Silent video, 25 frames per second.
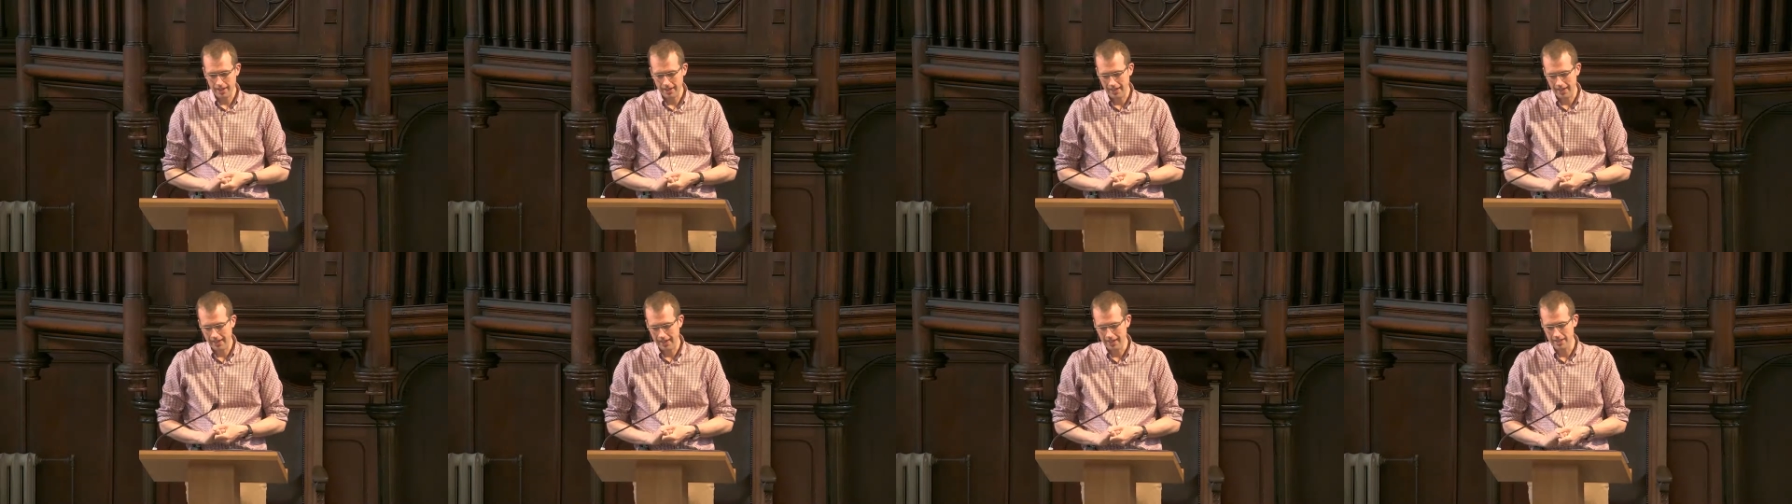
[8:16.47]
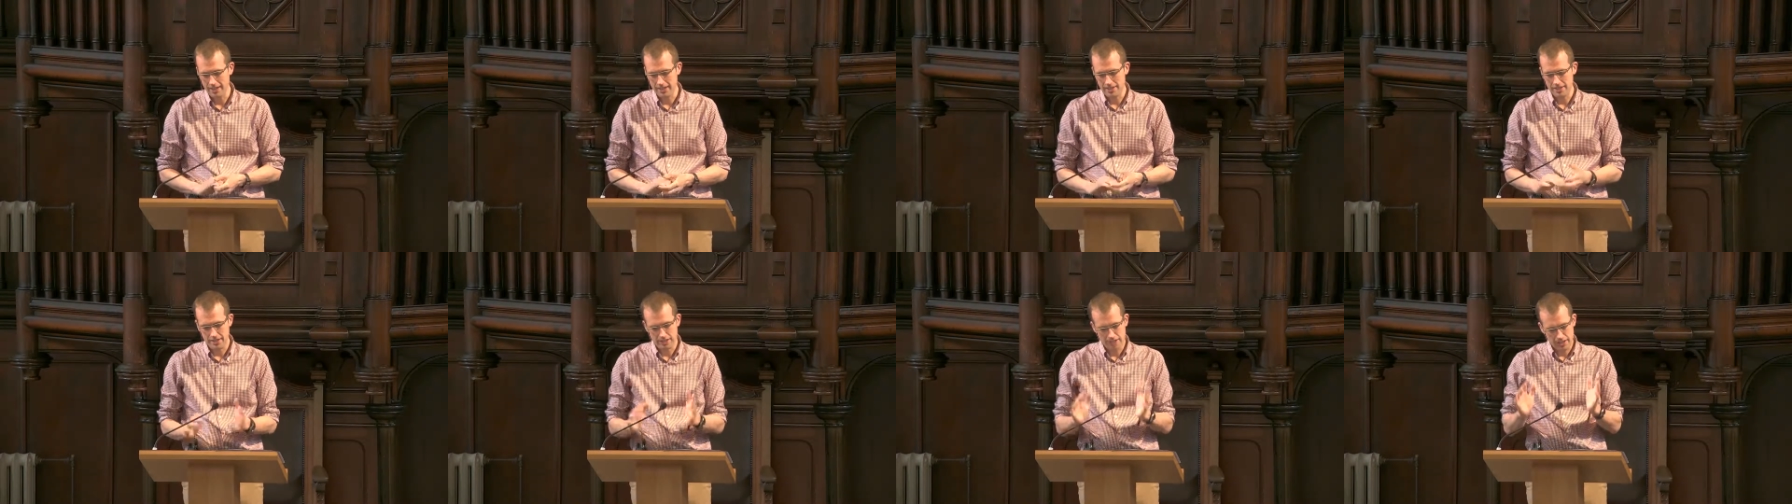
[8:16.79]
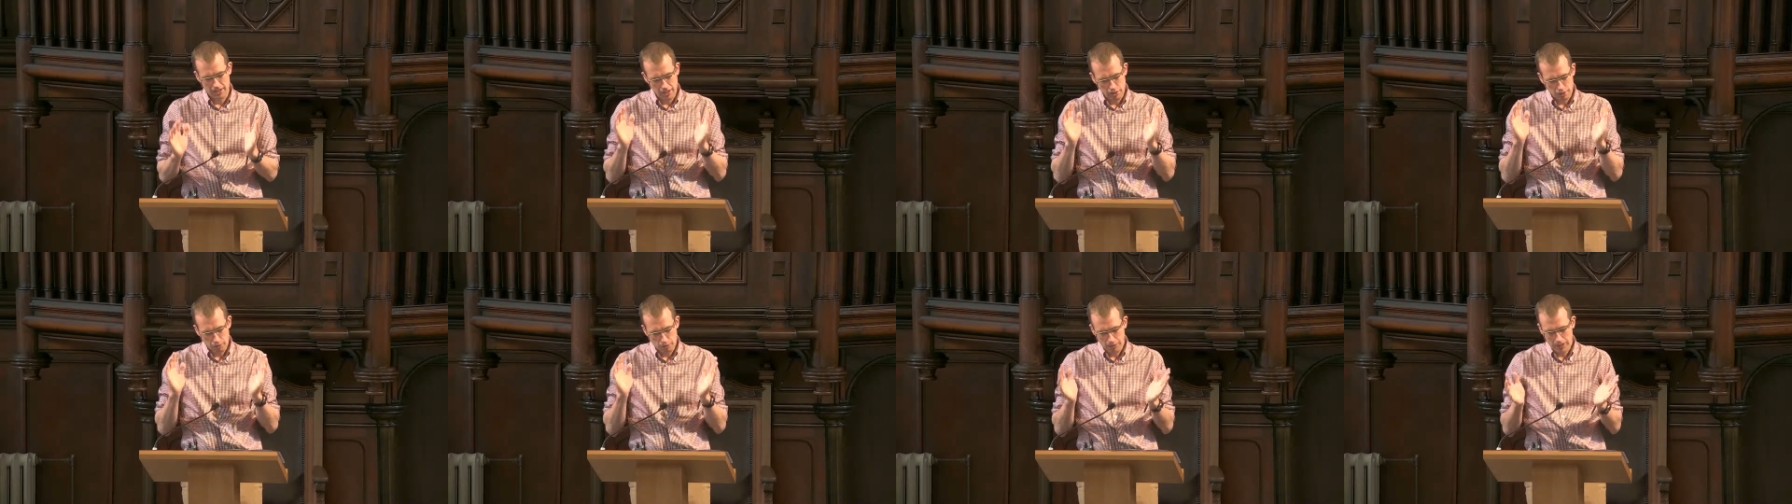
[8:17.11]
and
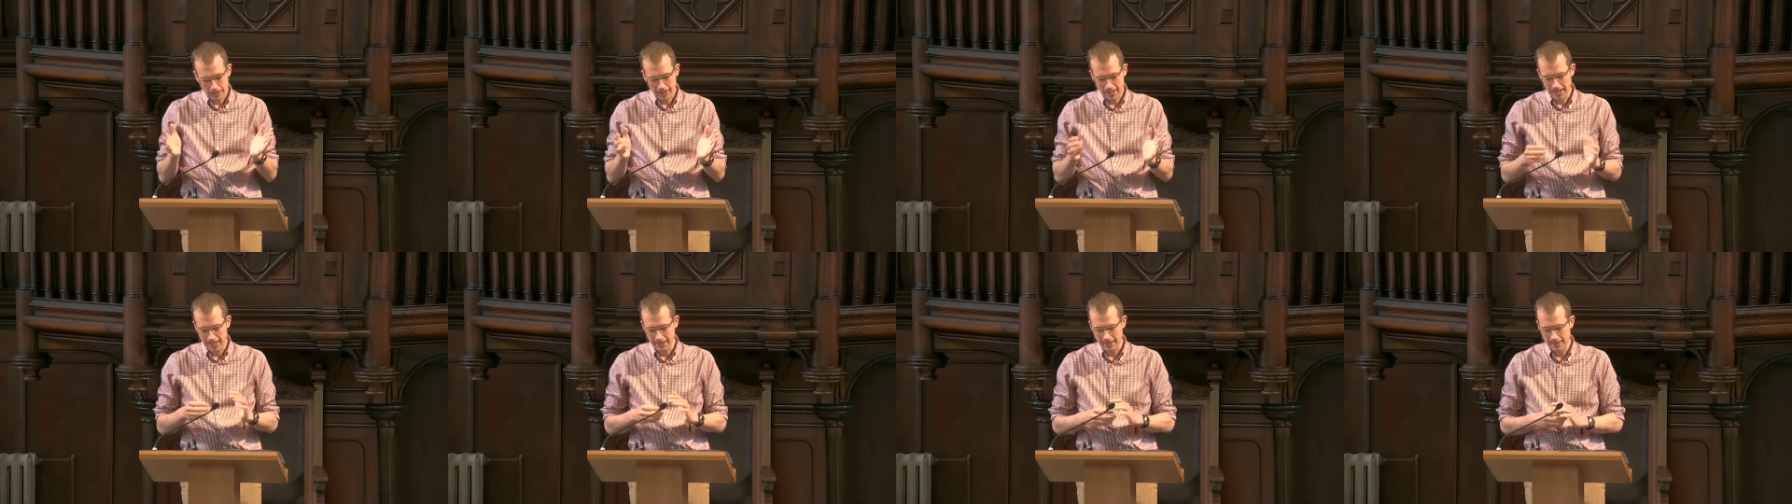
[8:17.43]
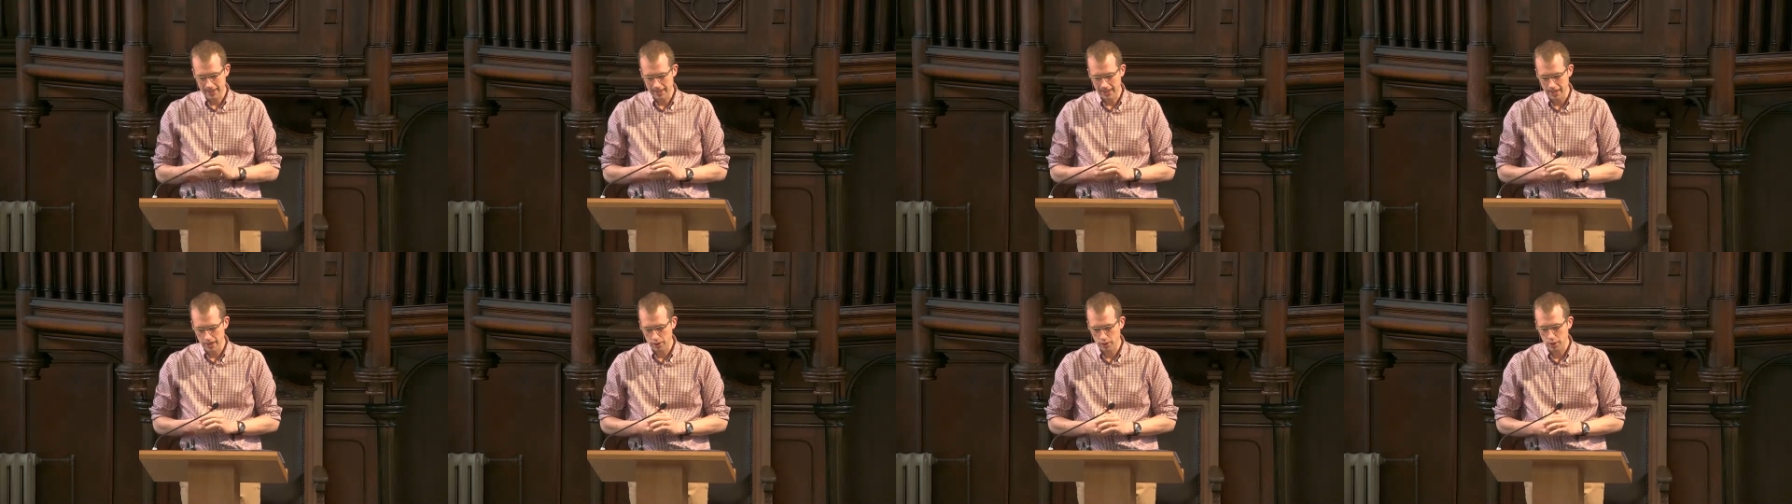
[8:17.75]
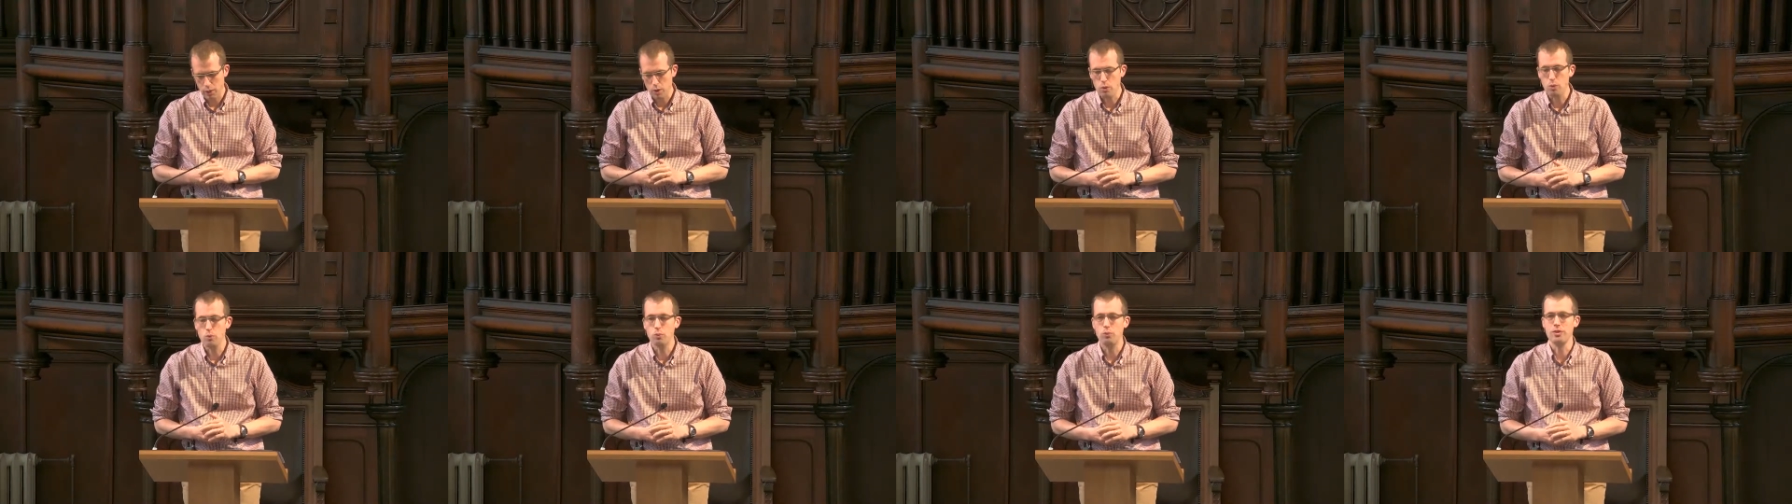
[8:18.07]
if we get there,
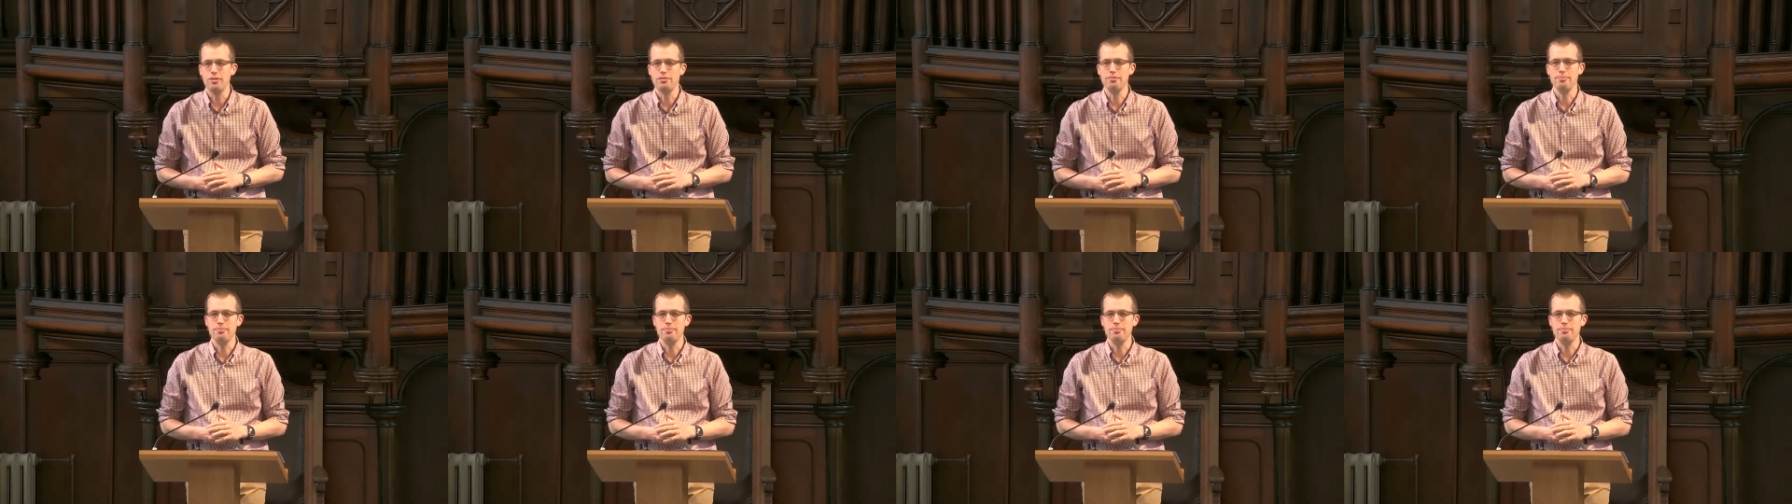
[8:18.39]
we've